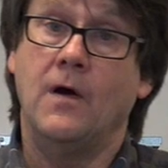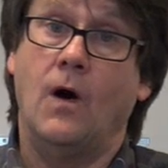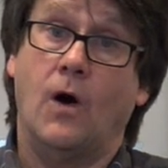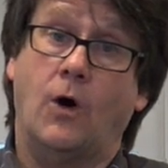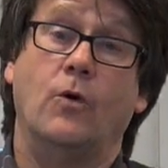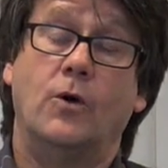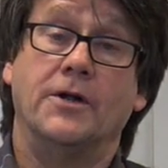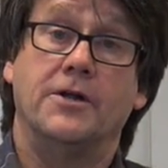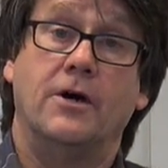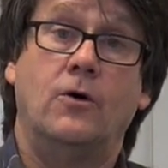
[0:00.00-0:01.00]
All we want
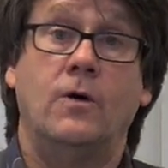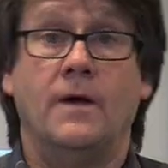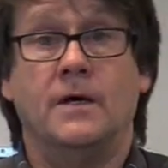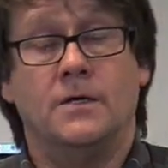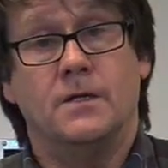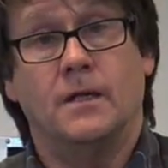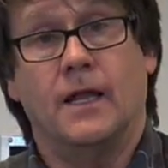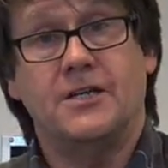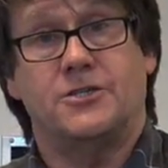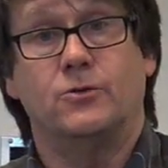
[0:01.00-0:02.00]
to do,
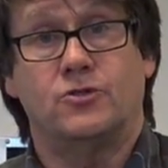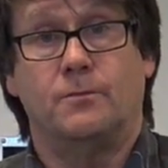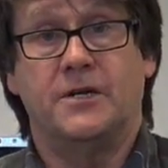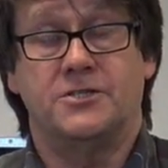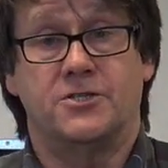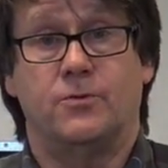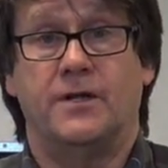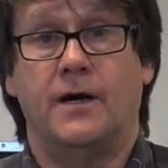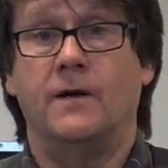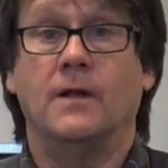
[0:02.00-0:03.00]
let's do some business with
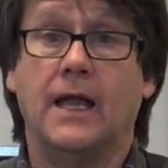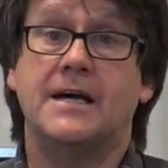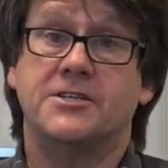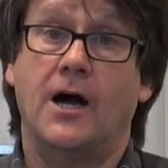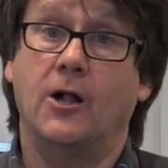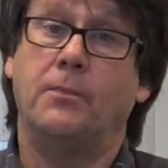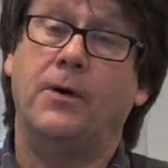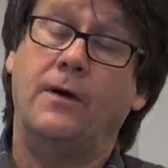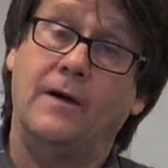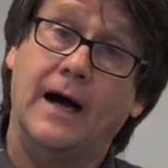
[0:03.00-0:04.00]
you, let's help,
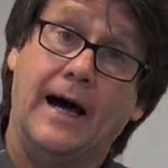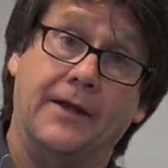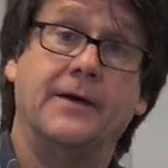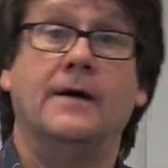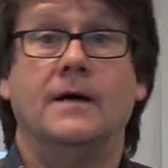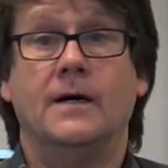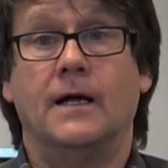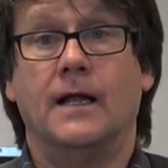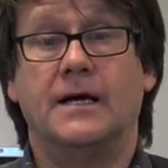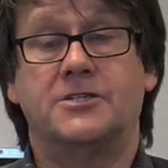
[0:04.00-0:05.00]
and
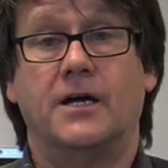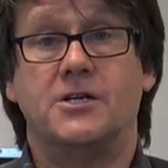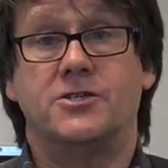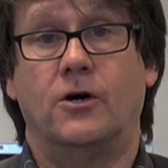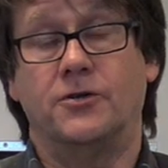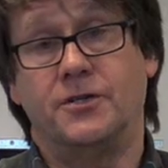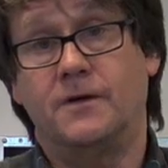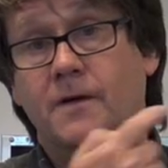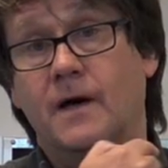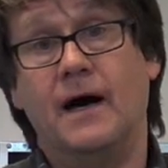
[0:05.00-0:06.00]
let's get it sorted.
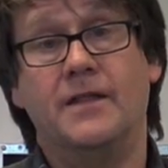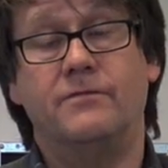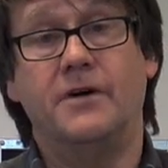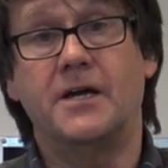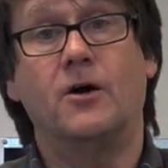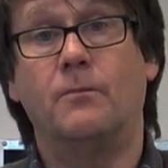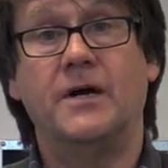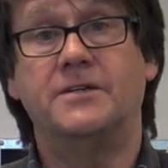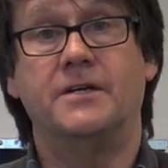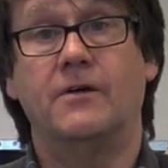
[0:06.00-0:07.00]
And they're very
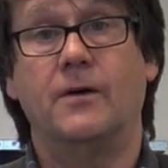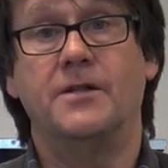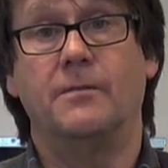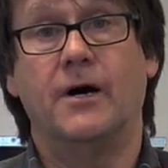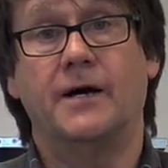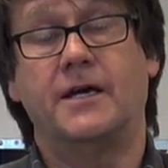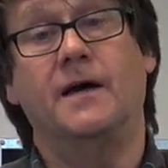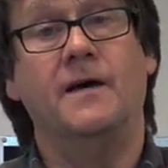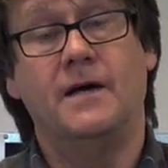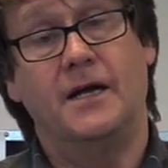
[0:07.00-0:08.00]
competitive out in the market.
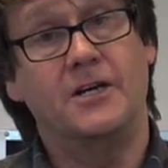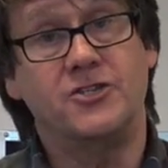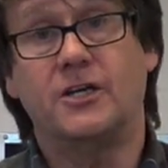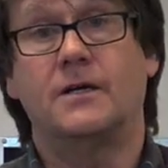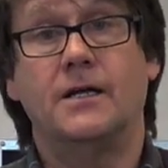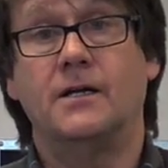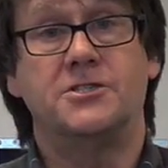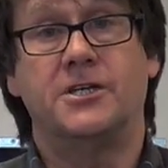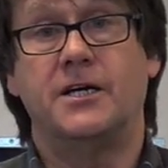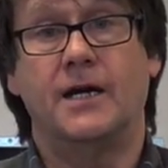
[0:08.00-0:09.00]
And as you can clearly
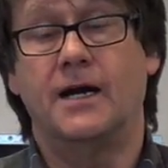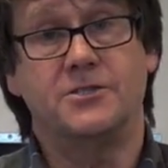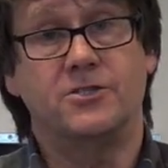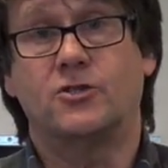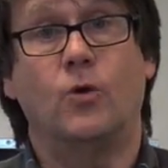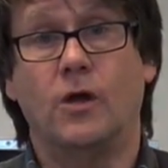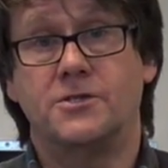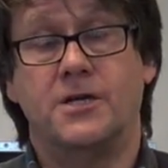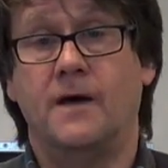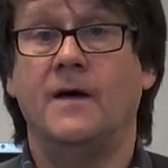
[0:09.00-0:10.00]
see, guys, there's
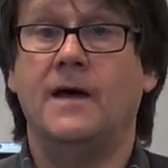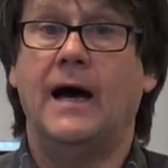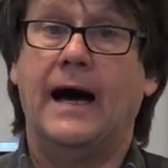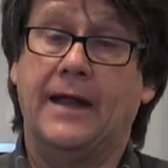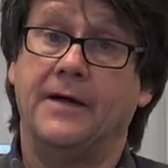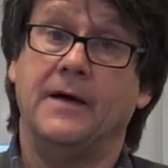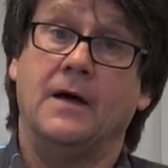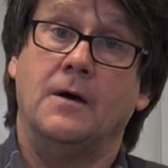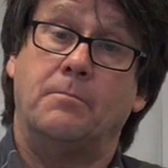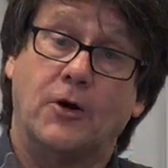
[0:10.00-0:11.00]
quality. And
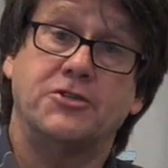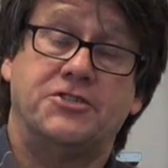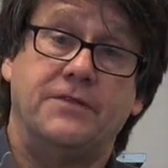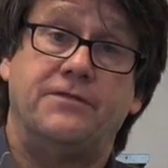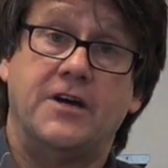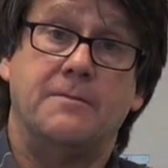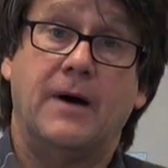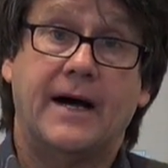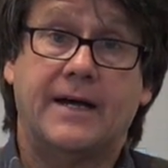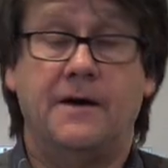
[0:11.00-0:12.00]
positive
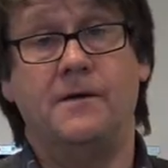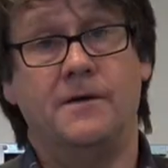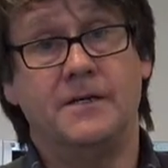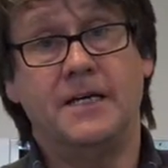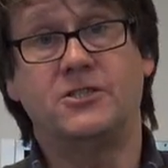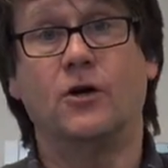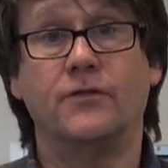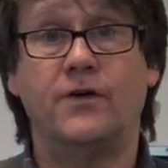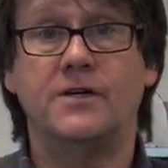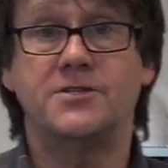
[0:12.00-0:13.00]
feedback is good
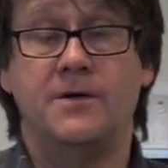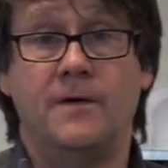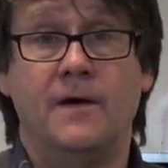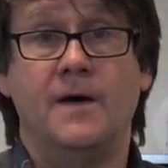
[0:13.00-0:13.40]
for us.